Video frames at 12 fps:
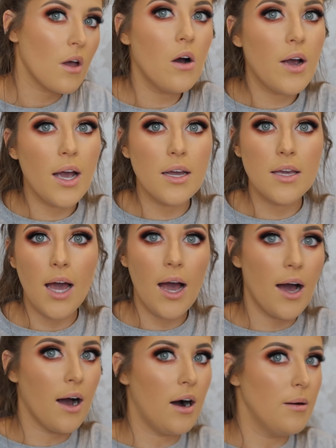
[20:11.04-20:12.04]
Okay,
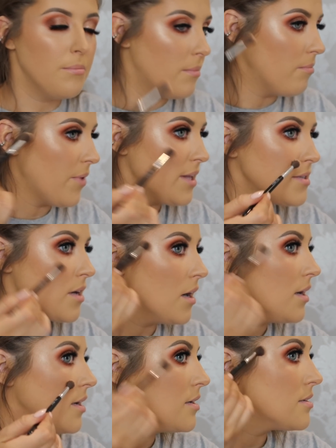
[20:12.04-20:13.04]
yeah, that's
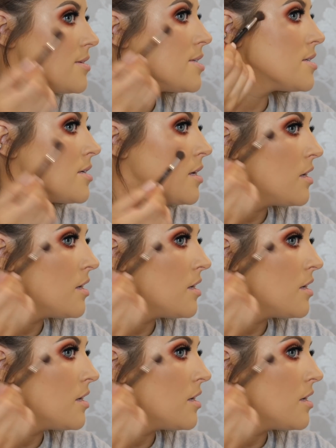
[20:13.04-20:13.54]
nice.